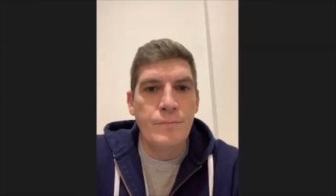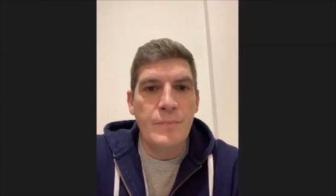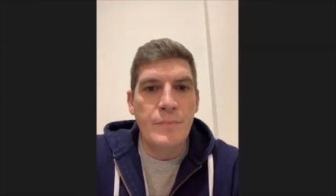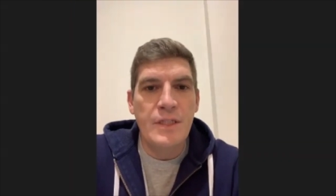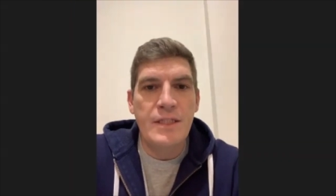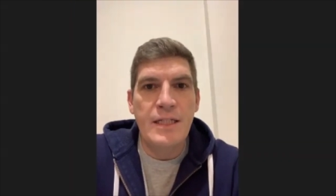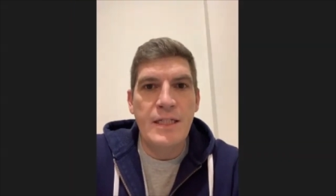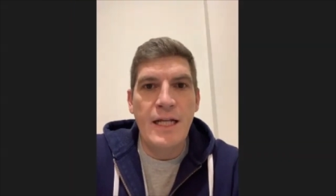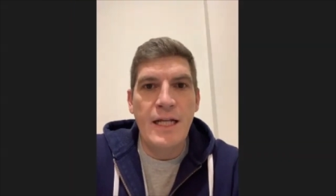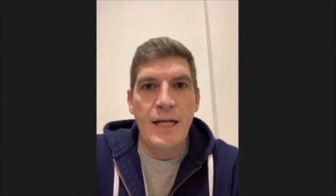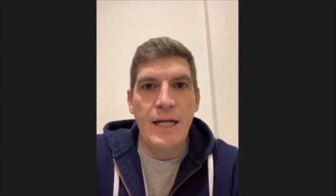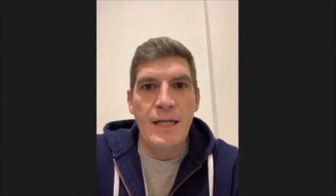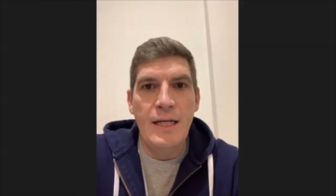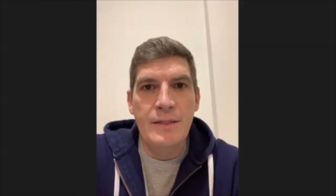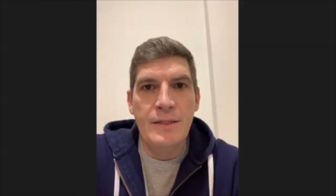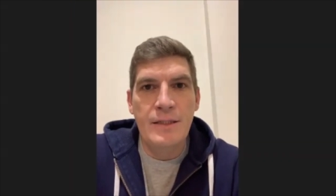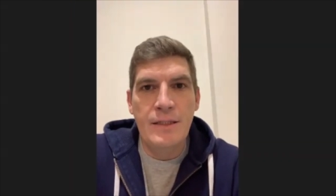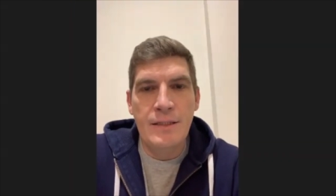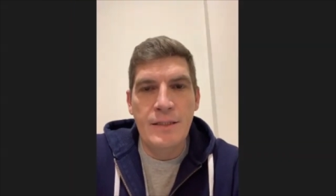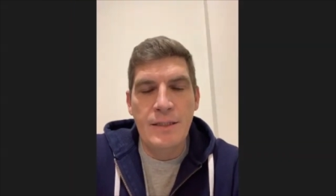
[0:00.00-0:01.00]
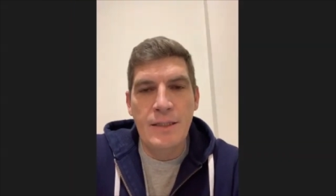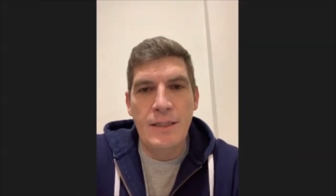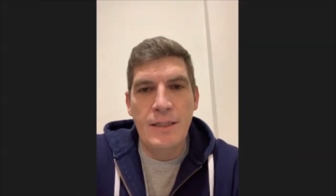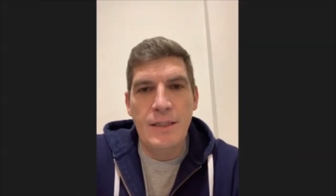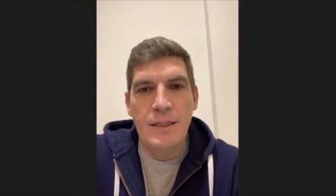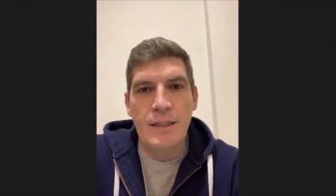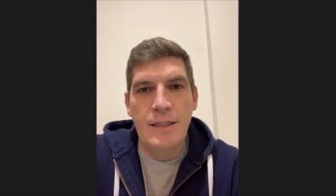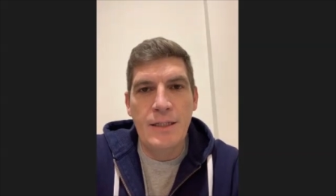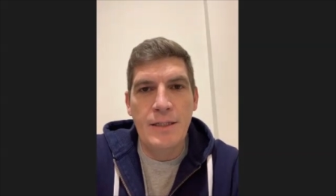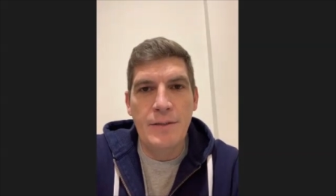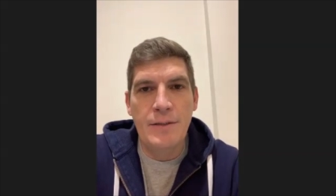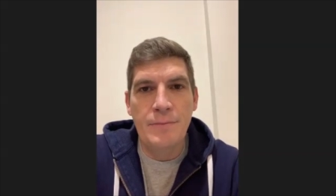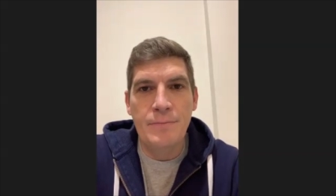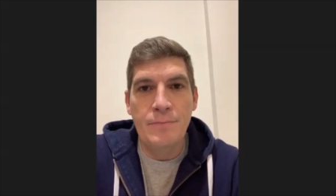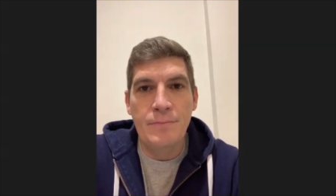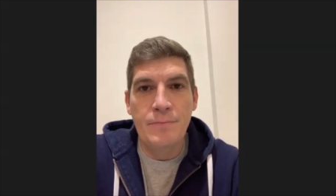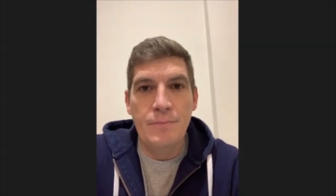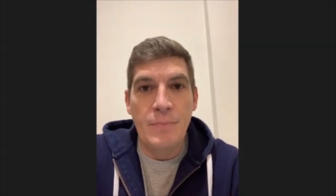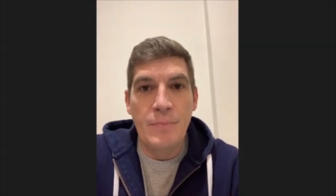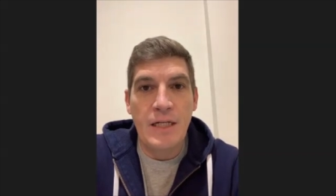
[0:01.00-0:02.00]
It's an island in
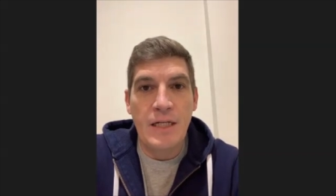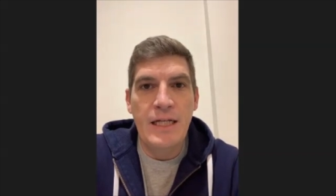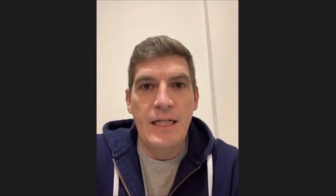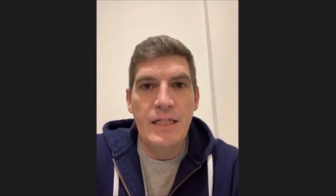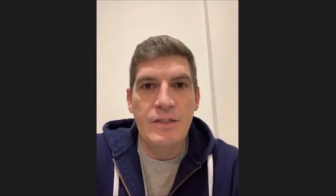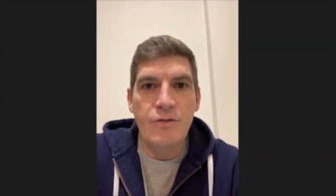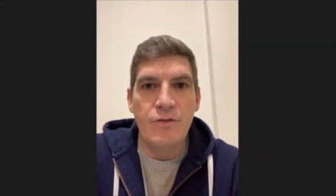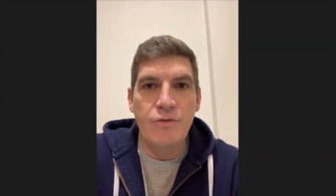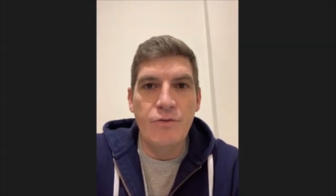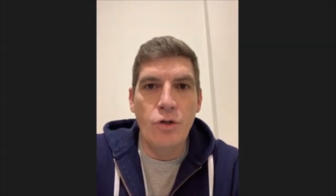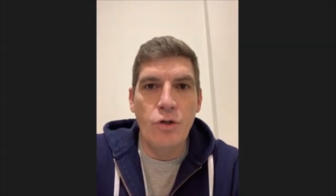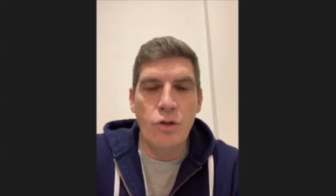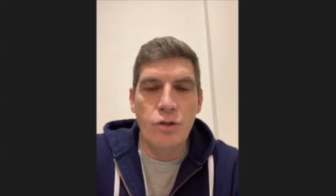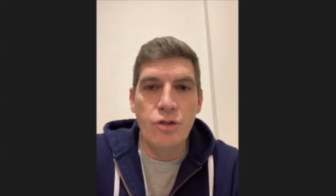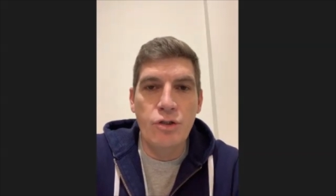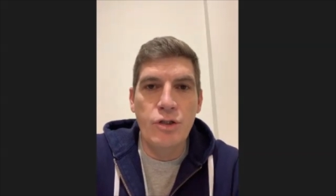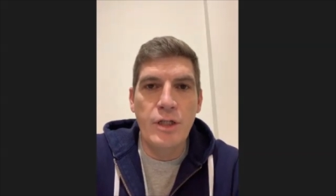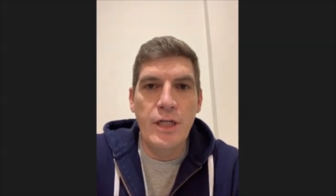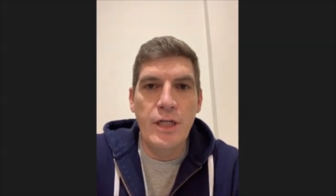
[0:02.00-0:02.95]
um, Greece, of course.